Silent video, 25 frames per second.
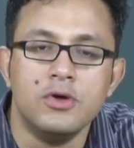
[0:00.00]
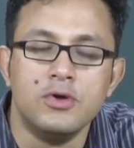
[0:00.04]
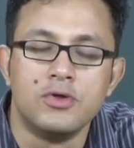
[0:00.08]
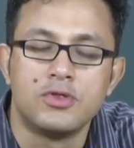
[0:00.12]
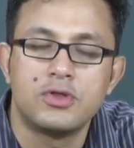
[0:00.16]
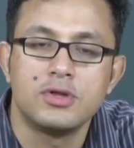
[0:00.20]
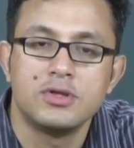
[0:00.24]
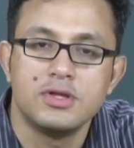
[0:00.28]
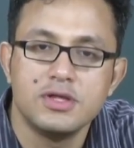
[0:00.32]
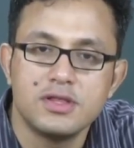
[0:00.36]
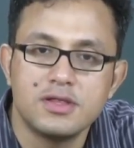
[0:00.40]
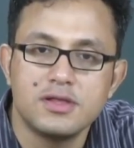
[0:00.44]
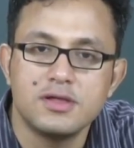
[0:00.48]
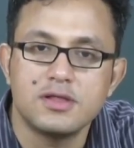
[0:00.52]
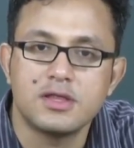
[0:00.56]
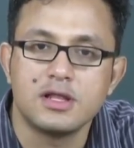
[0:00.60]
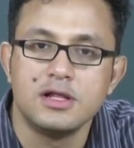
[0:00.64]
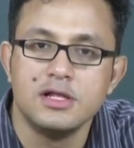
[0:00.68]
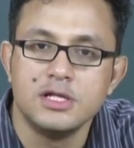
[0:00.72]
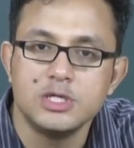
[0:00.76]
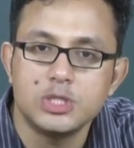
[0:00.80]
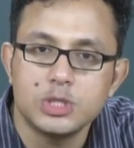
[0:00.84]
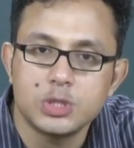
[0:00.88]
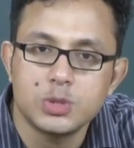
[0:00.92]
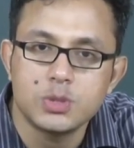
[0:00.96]
So this is
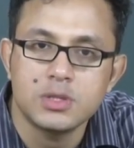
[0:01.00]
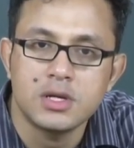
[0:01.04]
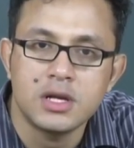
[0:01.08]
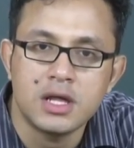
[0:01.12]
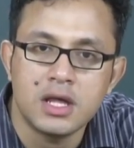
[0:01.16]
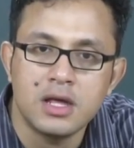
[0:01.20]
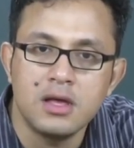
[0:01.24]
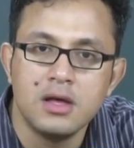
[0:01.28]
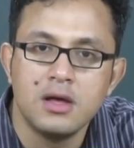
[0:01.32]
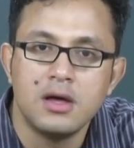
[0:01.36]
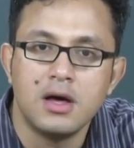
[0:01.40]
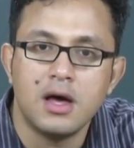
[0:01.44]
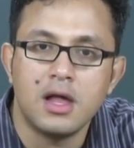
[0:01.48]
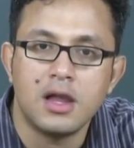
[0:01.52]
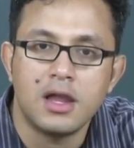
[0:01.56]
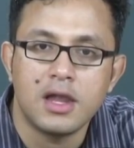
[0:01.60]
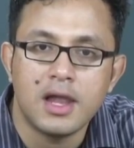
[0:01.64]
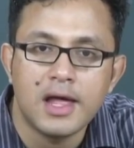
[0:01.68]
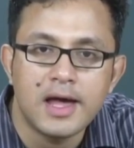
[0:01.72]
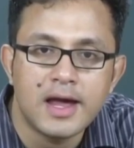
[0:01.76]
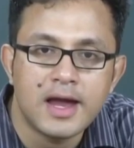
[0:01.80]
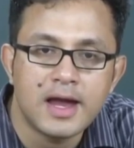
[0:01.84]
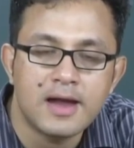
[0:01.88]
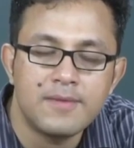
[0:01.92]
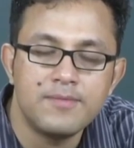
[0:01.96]
literally a
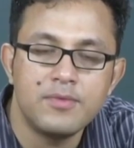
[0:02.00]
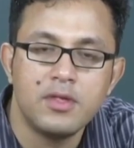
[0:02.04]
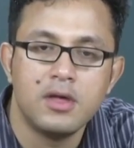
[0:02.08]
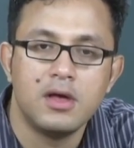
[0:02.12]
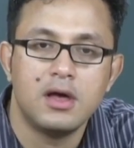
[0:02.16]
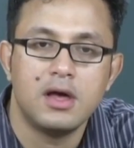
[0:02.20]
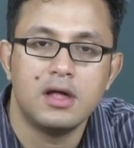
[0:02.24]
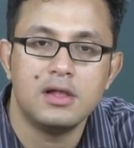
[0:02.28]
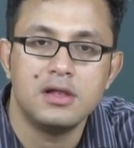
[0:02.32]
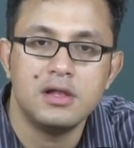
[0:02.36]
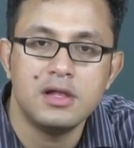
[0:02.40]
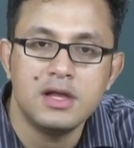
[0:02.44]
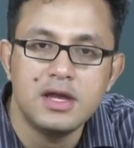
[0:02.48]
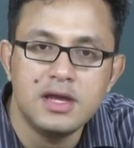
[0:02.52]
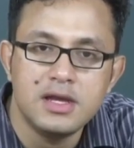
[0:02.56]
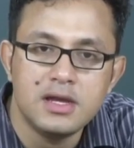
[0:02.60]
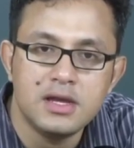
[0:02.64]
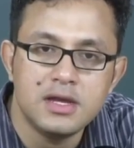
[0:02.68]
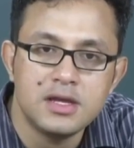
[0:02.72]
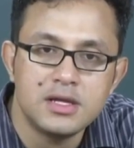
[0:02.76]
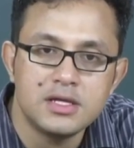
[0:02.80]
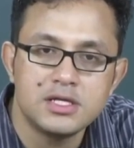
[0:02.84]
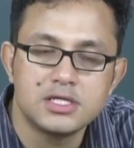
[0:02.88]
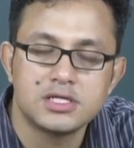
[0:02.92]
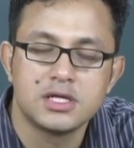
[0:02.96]
line, a
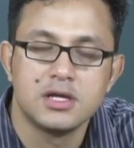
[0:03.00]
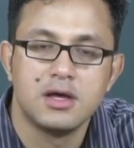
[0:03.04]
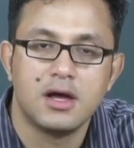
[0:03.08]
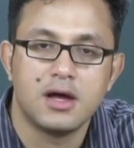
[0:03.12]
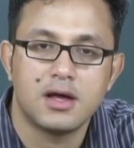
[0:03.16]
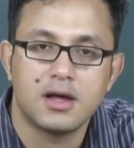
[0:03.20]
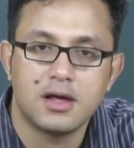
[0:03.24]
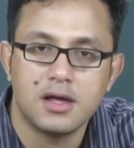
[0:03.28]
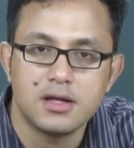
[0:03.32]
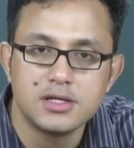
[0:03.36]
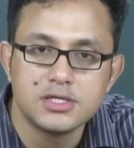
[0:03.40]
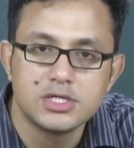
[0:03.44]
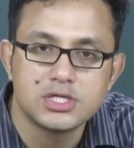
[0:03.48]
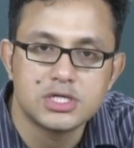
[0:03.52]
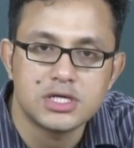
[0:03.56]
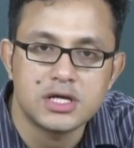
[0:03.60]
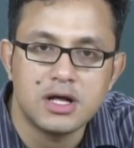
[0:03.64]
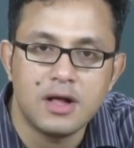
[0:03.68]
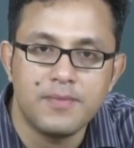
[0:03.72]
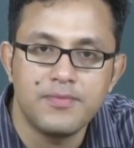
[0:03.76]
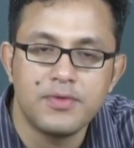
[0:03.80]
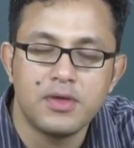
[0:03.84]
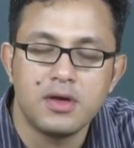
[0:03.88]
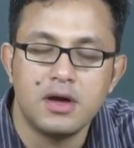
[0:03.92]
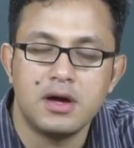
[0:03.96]
lineage, a
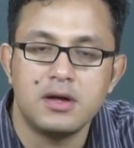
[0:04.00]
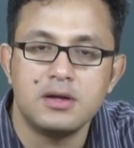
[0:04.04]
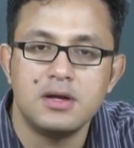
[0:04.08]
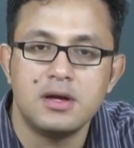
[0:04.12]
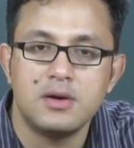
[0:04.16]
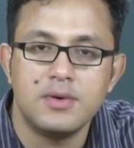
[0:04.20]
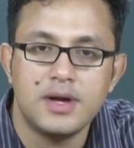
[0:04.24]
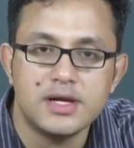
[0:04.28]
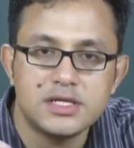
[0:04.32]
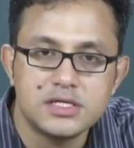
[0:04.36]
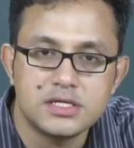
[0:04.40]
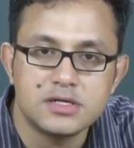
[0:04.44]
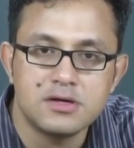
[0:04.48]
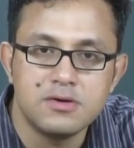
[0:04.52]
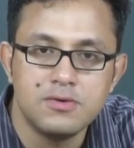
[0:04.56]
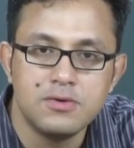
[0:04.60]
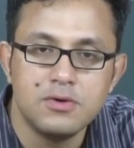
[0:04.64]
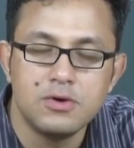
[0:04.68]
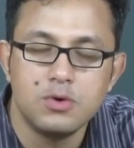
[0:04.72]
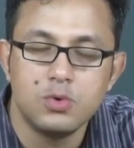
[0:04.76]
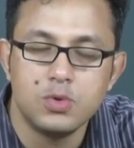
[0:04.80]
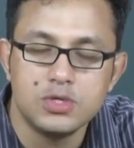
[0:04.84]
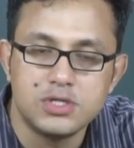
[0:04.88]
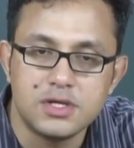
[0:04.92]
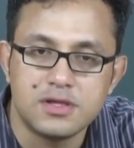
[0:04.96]
culture, a narrative
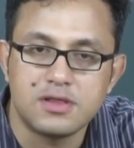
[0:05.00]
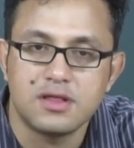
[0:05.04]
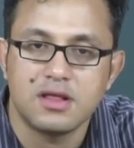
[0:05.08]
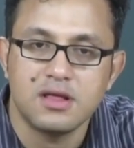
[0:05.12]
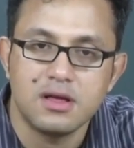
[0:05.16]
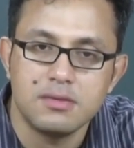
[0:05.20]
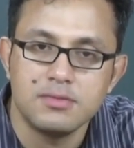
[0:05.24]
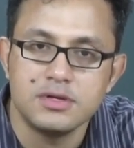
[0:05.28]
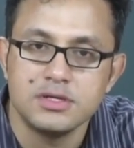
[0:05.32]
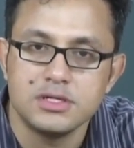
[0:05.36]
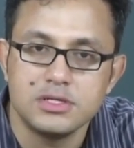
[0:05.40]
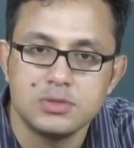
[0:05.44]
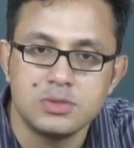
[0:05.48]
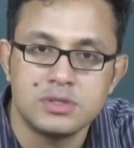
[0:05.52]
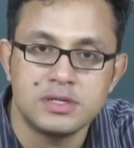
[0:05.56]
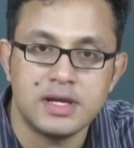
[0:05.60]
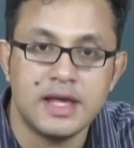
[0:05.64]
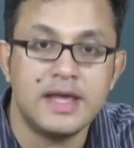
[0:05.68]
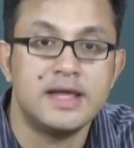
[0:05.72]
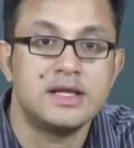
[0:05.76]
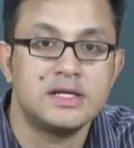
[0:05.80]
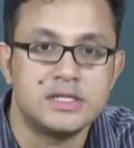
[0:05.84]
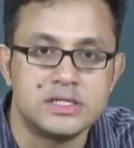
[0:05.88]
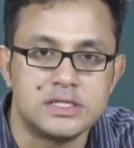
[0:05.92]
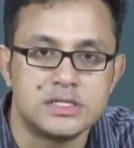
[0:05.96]
which is coming to an
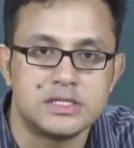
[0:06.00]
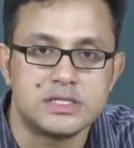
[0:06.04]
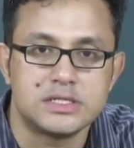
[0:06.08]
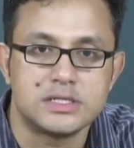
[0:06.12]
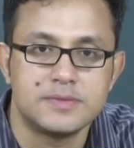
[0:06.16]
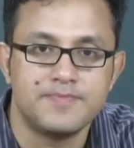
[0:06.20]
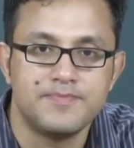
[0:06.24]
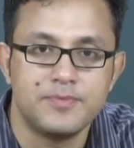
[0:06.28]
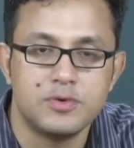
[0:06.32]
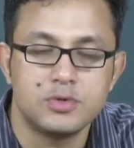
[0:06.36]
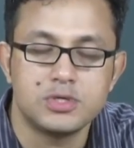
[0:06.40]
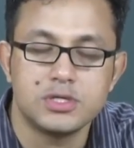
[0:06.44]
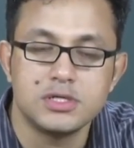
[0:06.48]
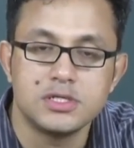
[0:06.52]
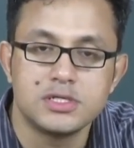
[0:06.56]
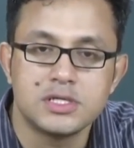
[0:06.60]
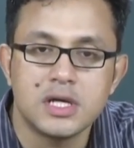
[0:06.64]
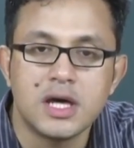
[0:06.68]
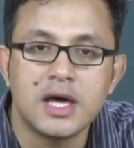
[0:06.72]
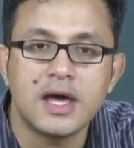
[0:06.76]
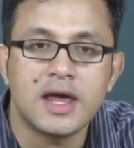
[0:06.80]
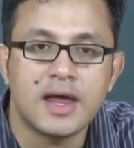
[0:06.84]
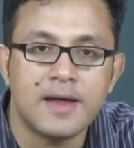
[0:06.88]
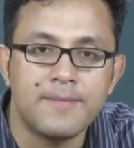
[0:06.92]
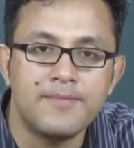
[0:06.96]
end, which will
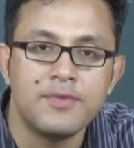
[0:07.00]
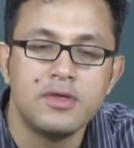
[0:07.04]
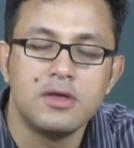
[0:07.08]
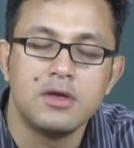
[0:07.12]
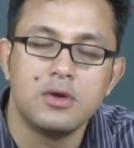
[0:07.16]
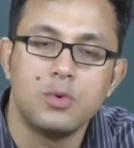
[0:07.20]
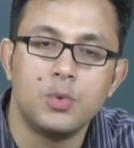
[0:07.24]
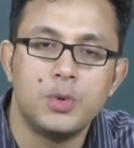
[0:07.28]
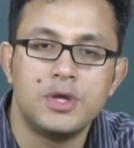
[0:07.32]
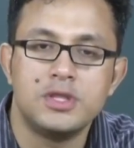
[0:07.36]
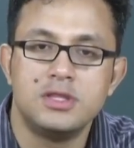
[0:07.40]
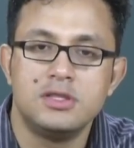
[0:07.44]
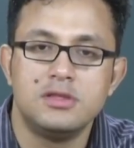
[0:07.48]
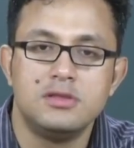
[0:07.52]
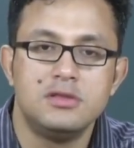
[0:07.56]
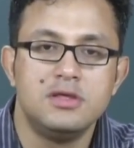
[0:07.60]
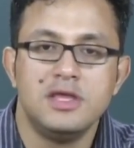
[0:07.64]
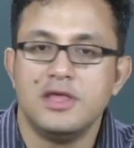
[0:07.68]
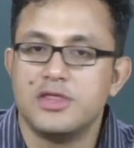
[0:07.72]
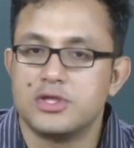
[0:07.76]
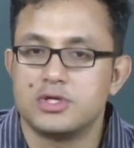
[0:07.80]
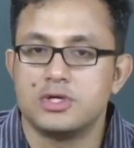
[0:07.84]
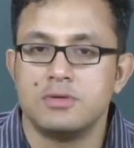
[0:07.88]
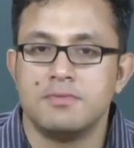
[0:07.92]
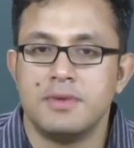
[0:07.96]
die when
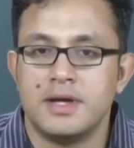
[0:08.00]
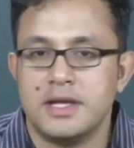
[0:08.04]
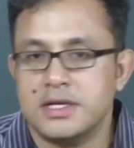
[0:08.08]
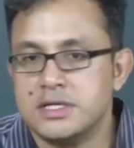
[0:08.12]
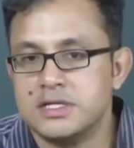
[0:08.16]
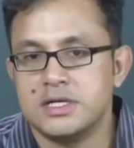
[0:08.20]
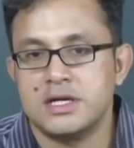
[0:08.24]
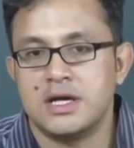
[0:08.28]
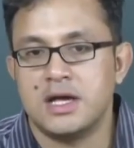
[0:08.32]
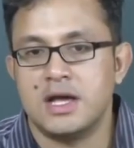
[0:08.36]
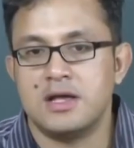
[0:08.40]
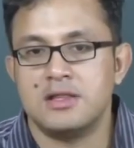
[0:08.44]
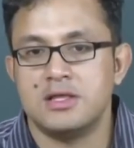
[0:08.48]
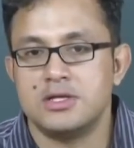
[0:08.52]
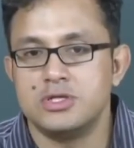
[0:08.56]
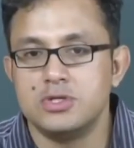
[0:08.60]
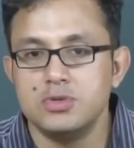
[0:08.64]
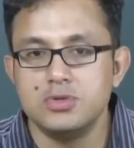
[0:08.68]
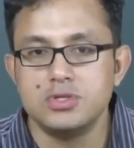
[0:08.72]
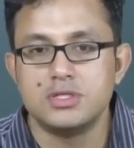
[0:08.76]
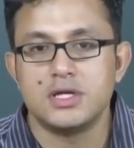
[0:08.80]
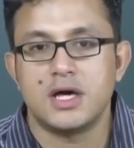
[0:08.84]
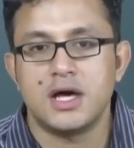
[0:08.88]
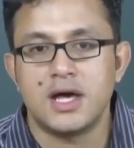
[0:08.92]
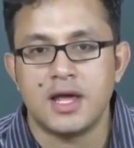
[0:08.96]
these three men die. And they
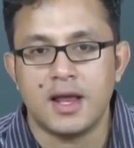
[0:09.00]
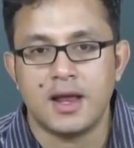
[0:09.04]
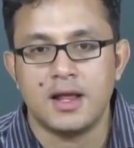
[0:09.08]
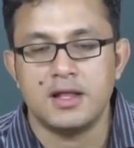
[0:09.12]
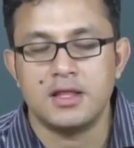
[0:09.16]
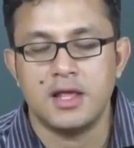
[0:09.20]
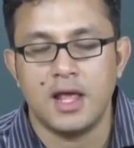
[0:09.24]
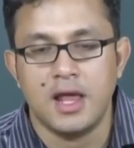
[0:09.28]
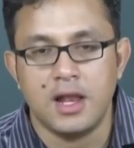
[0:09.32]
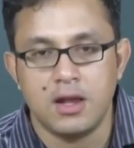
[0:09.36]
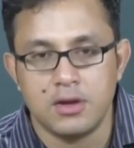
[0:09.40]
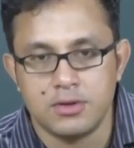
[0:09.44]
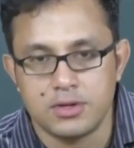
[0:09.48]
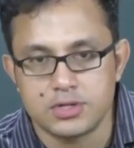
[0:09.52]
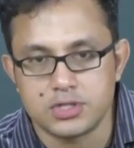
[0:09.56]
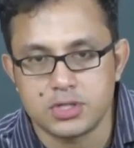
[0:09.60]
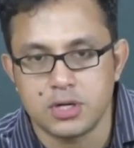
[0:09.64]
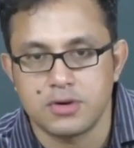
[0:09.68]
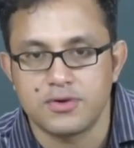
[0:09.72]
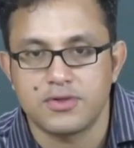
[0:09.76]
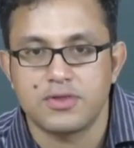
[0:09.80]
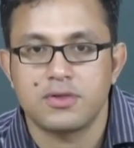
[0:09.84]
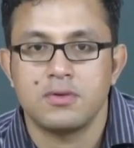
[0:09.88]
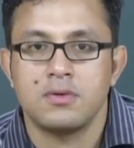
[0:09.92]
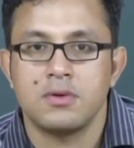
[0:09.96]
do die at the end of the
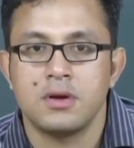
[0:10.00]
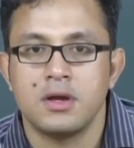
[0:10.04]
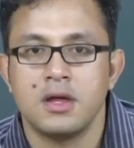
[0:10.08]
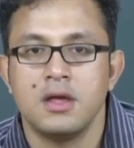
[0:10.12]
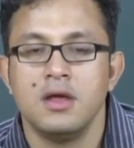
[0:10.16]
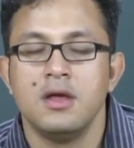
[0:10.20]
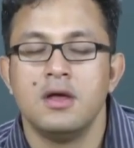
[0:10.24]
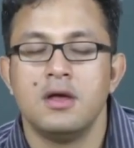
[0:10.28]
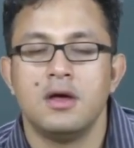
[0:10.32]
short story,